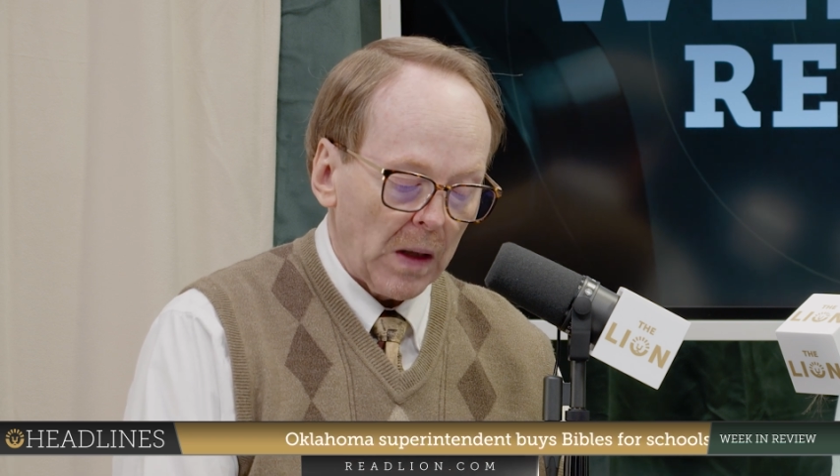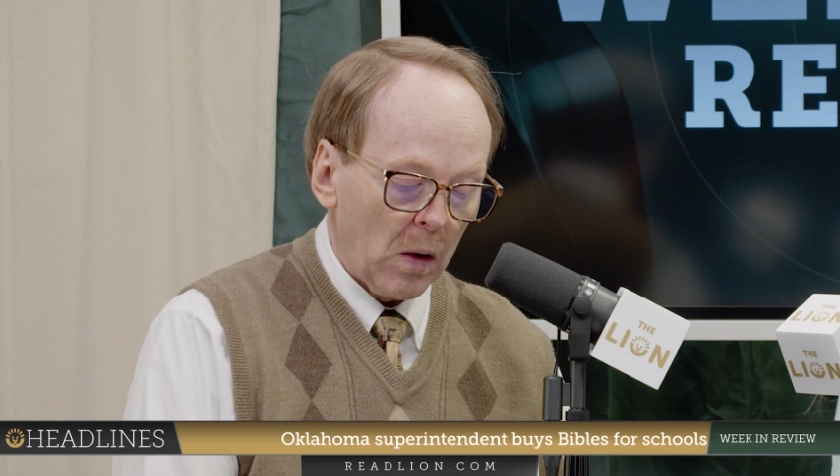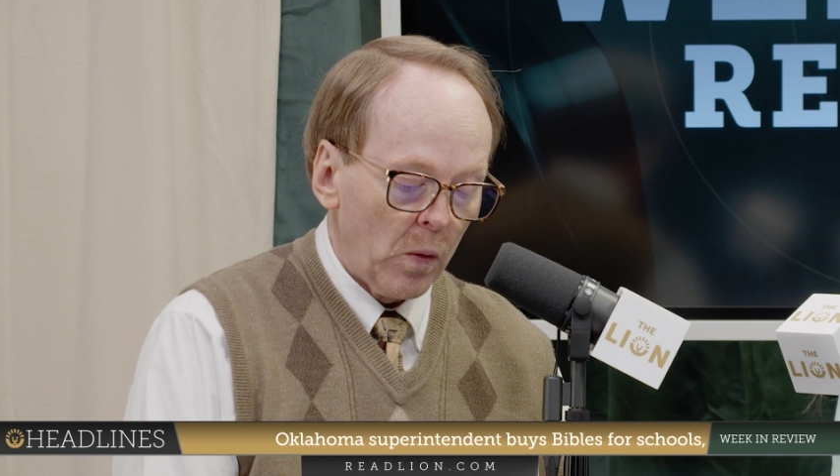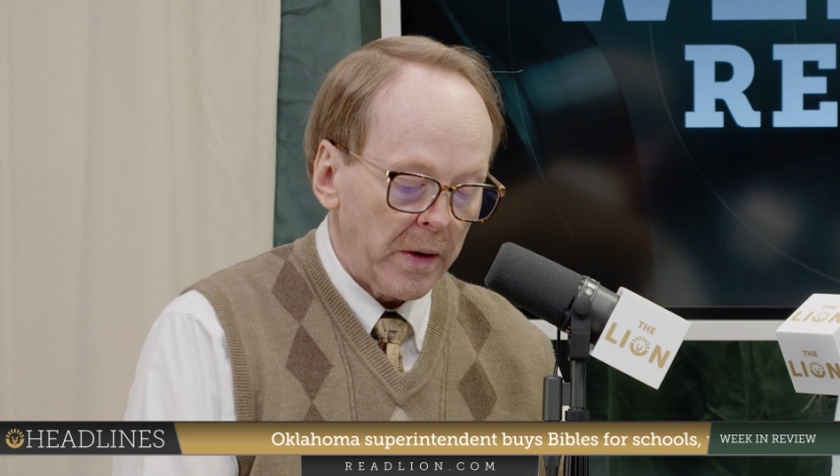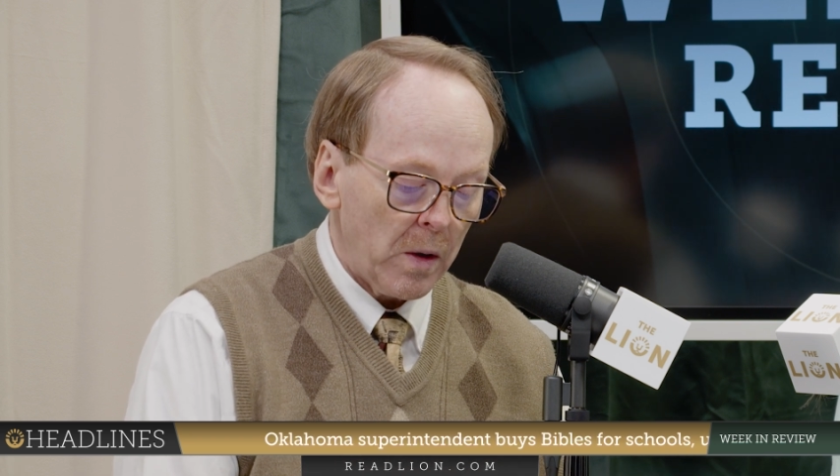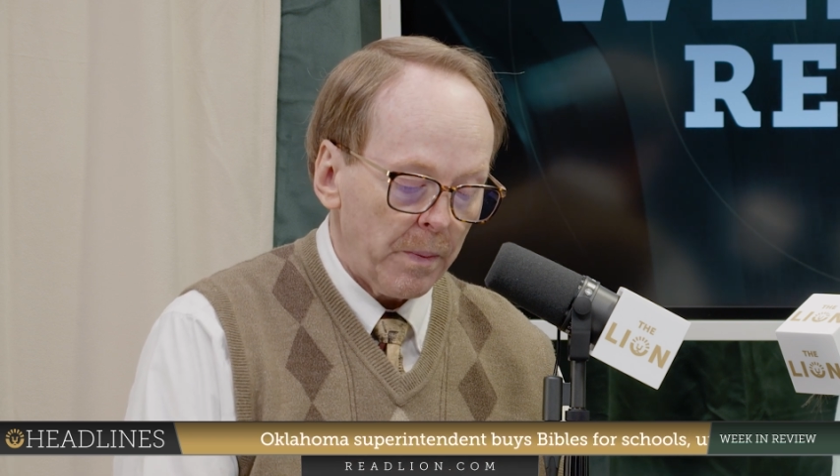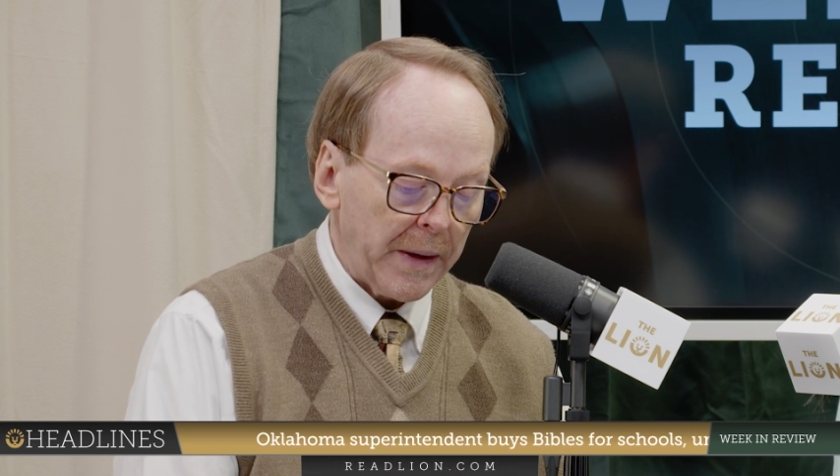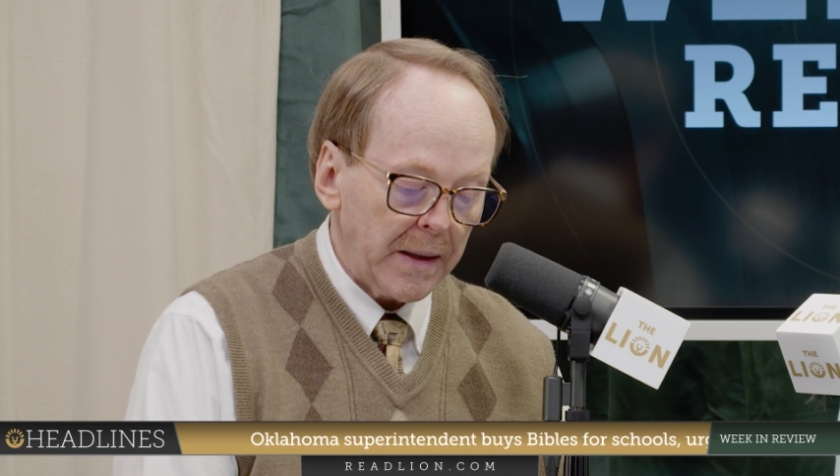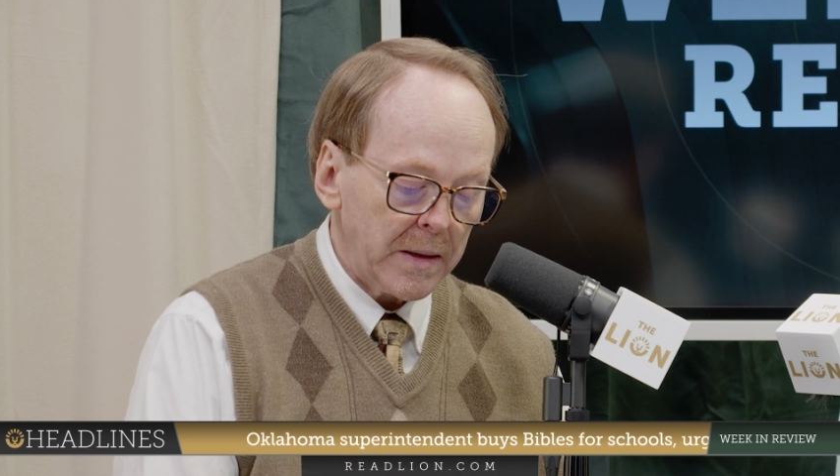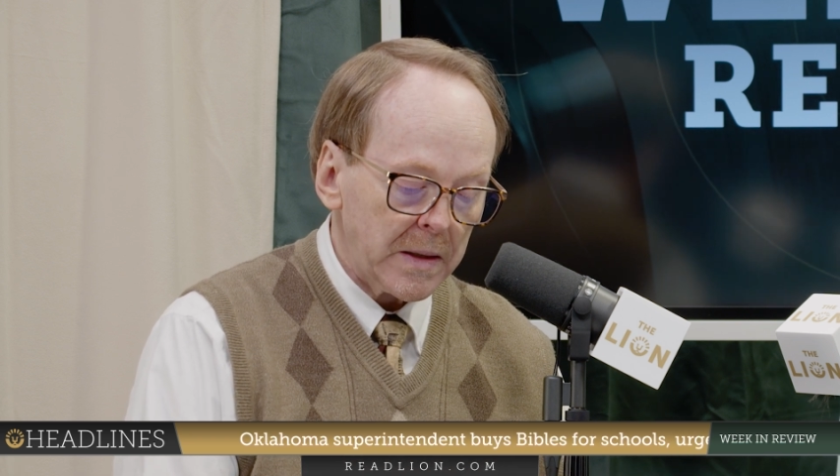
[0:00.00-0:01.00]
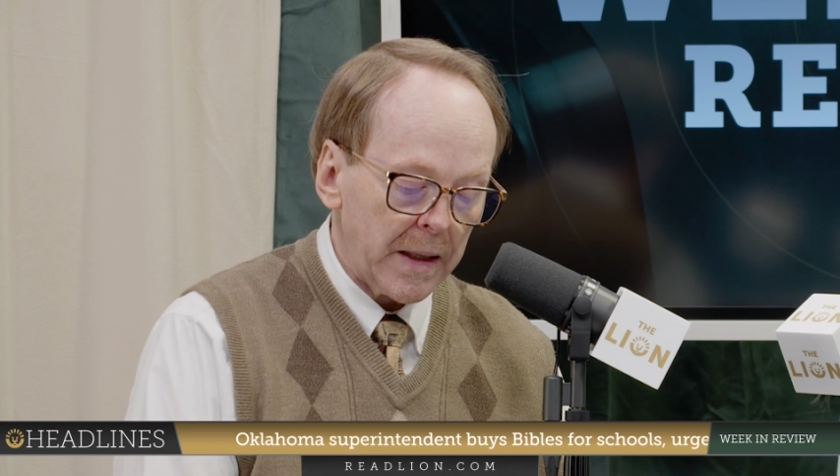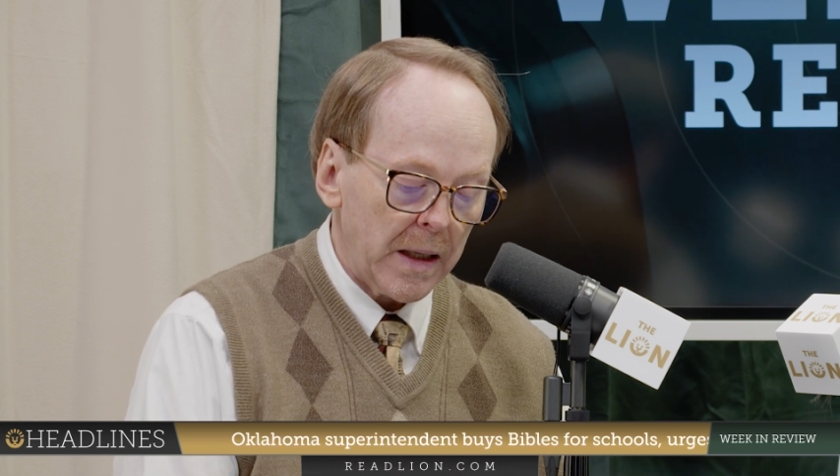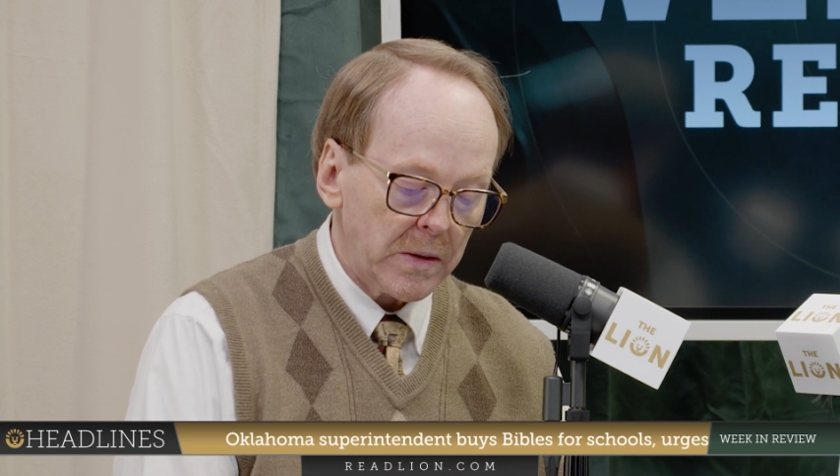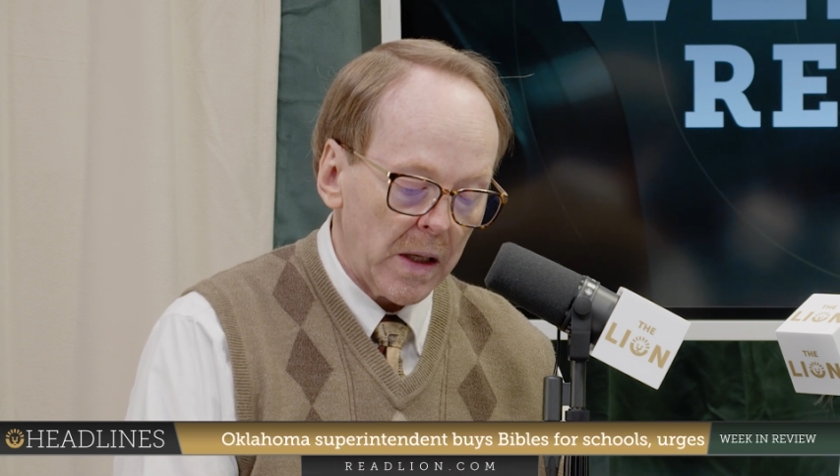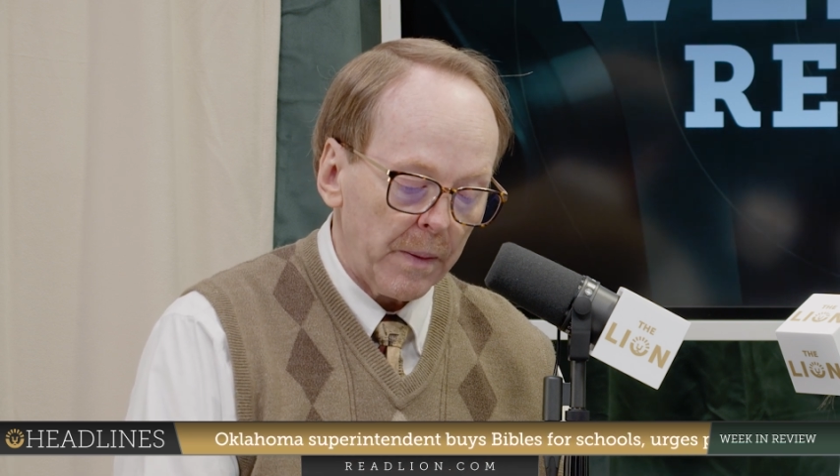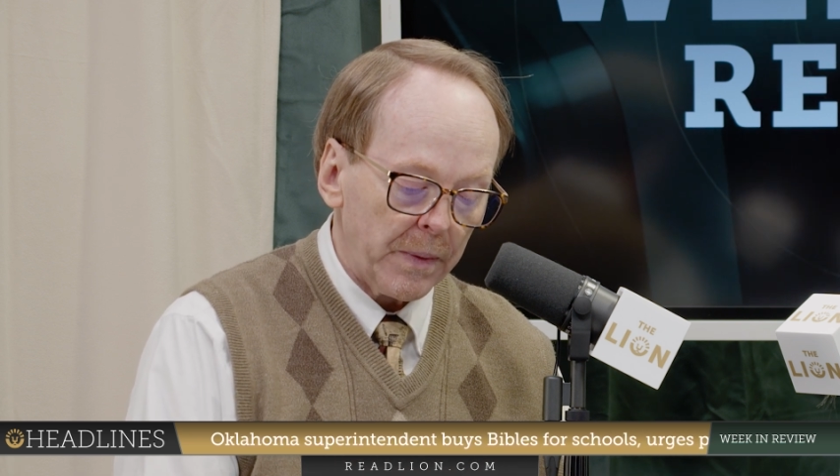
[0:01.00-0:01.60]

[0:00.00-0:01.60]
when your penis stands up,